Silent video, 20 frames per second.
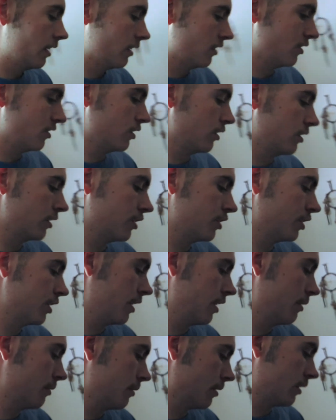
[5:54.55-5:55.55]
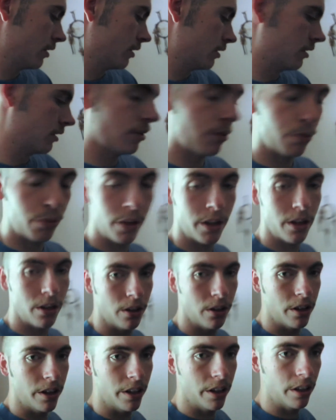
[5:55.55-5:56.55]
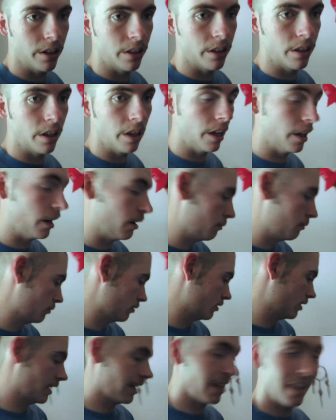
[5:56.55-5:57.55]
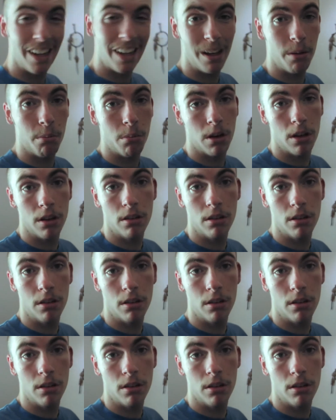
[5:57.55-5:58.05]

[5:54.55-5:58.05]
just took a shower because I sweat all day, and I'm gonna take a nap.